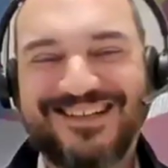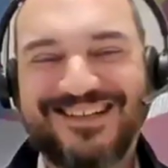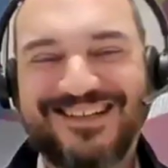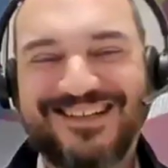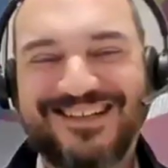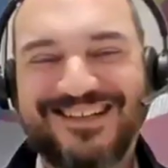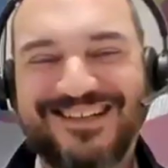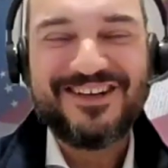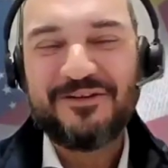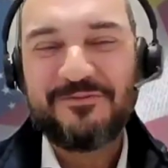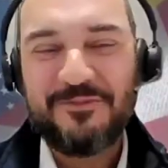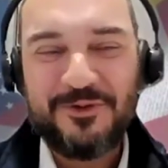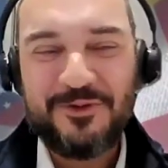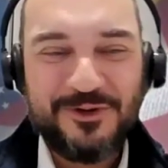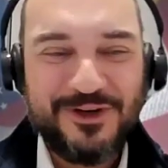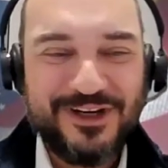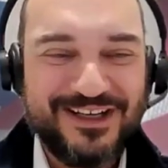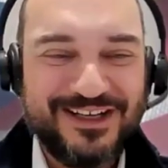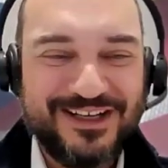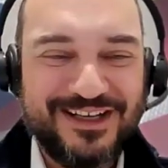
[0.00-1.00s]
Okay,
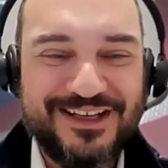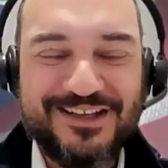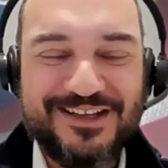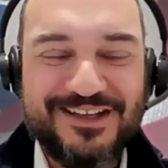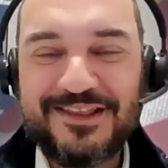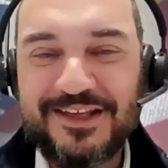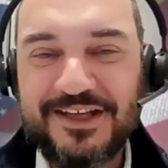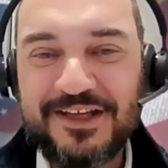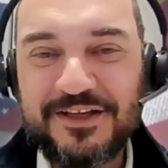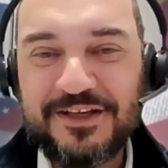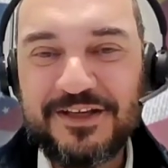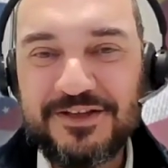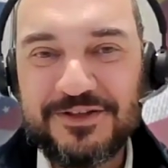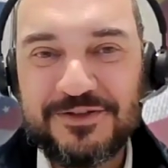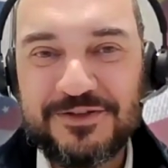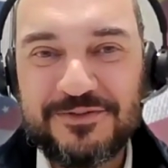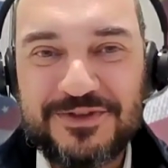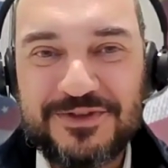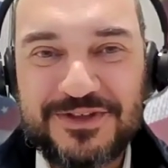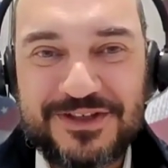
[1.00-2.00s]
Bruna, Lee, thank
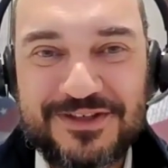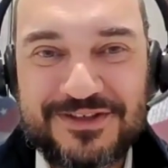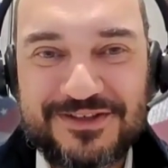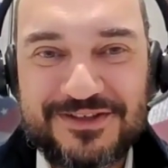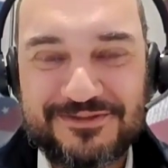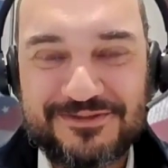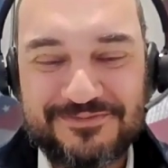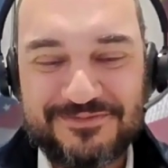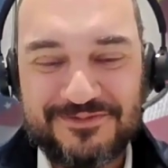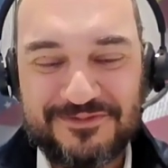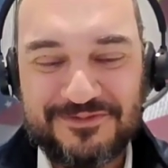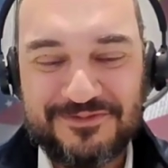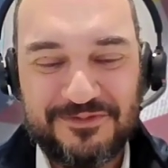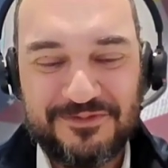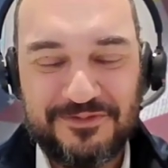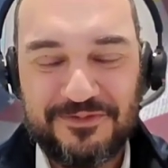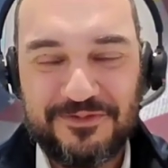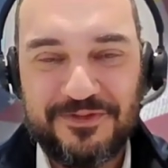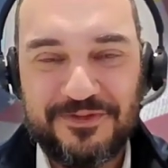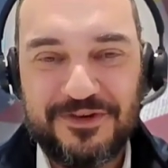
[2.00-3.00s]
you
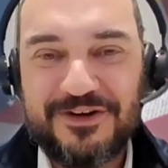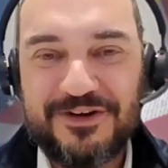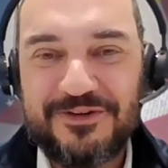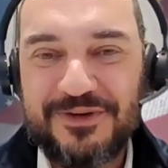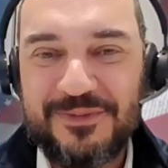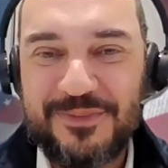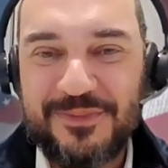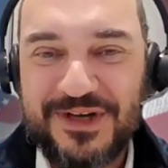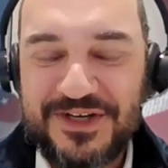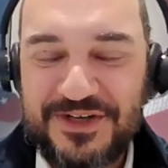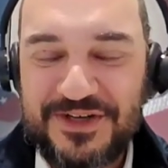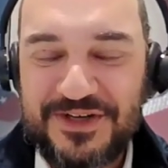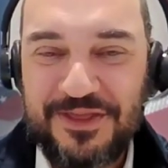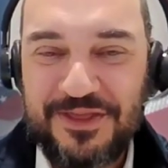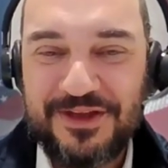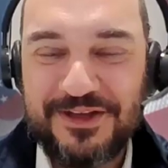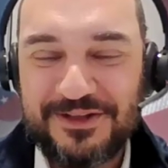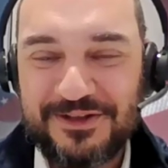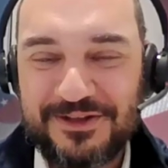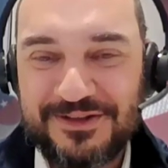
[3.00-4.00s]
very much. I
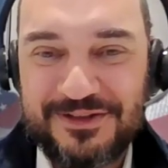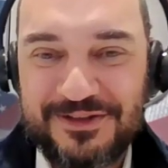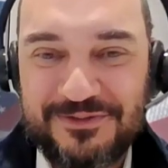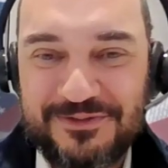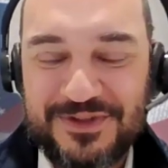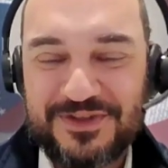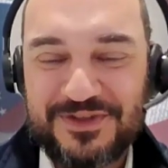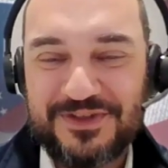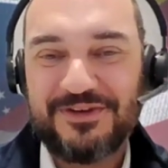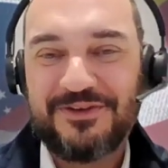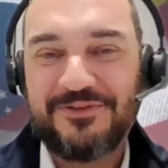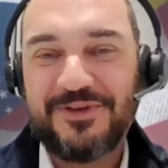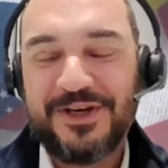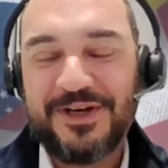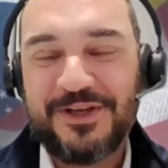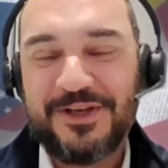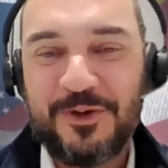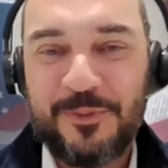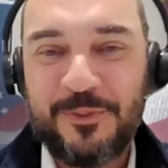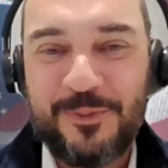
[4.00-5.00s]
think that was
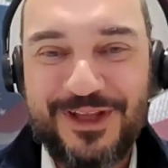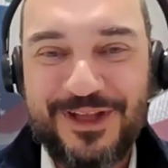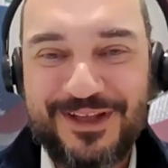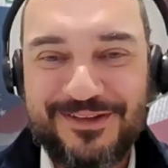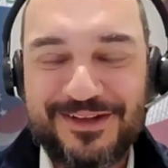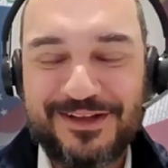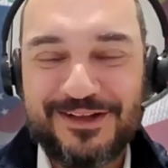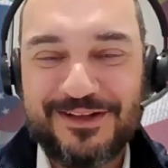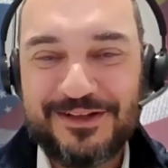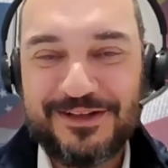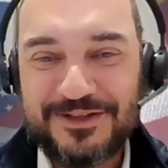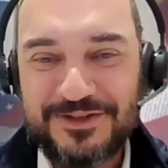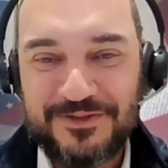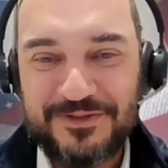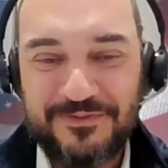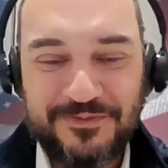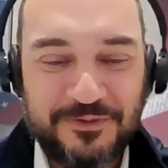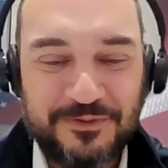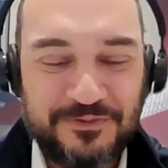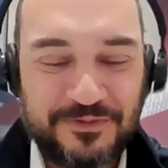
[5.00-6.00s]
great opening and lots
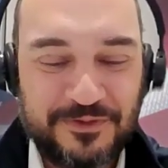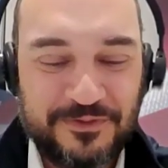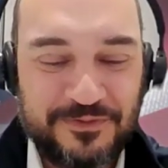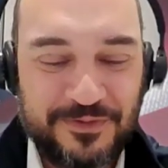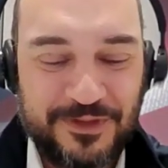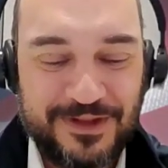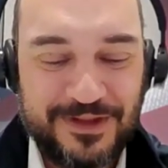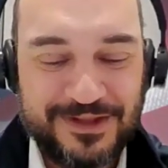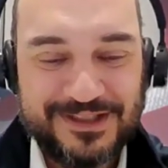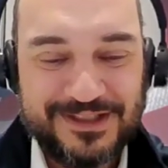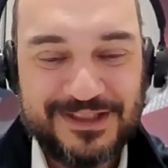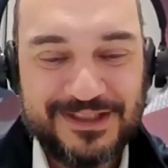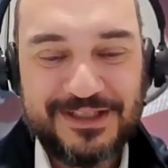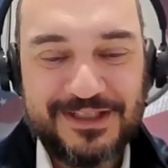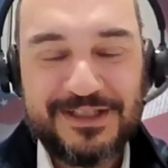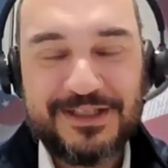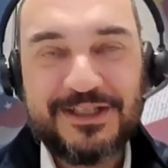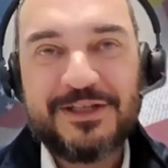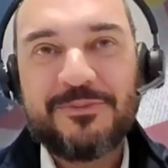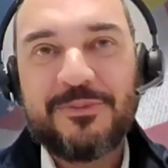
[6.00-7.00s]
of food for thought.
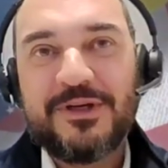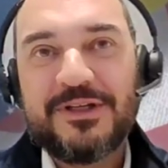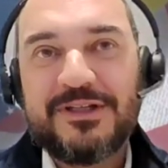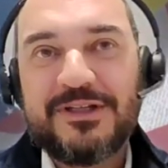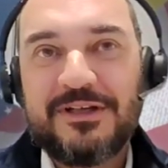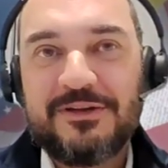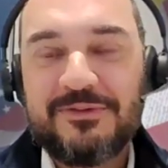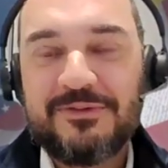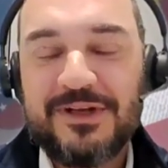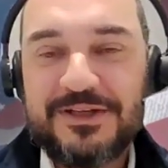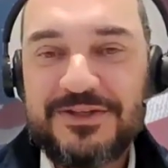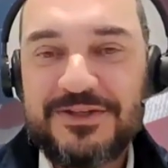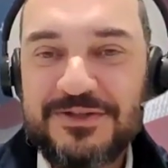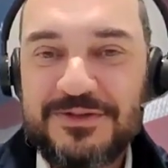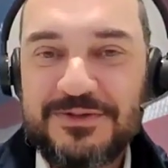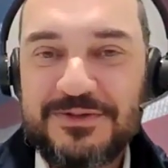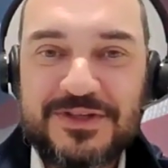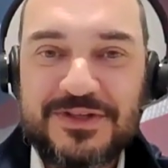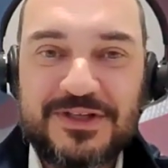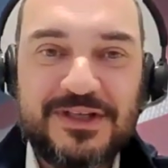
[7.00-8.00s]
But I'd like
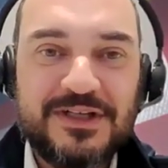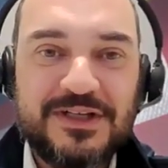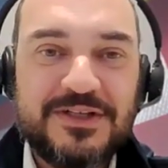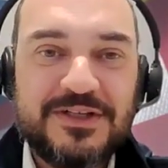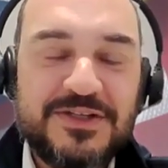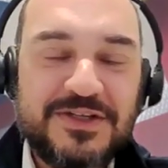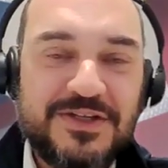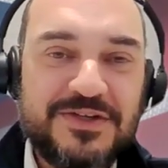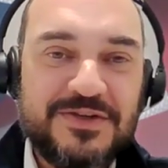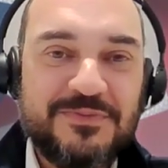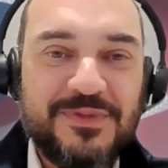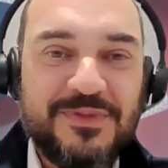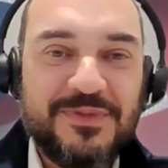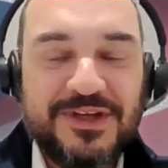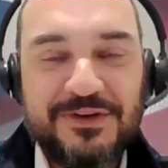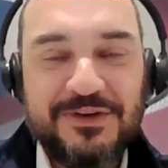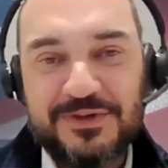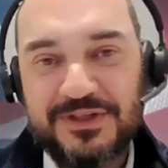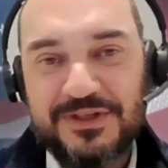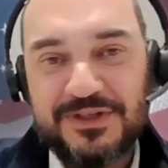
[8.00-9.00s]
to start teasing
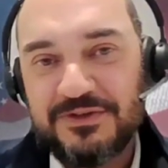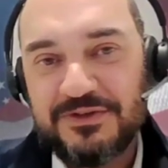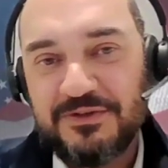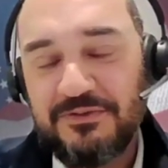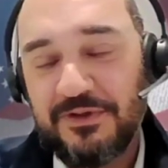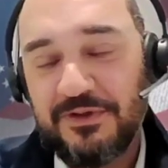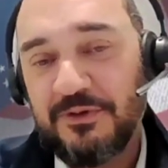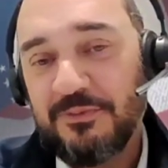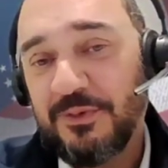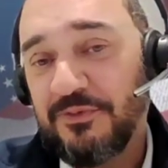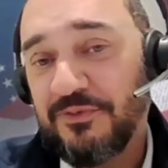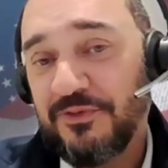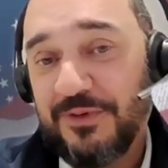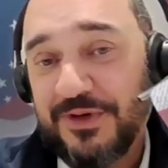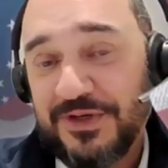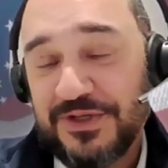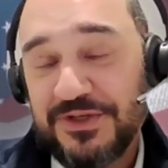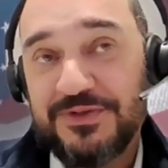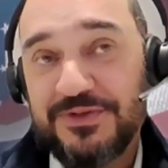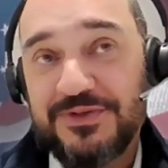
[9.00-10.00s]
the audience with a couple of
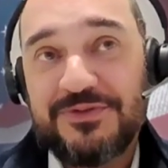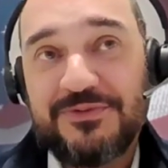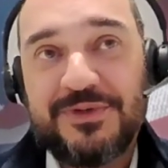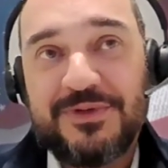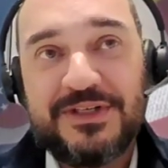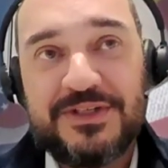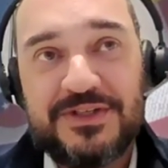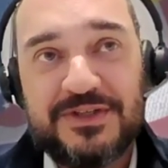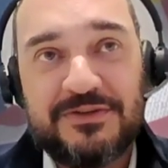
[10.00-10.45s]
questions, right?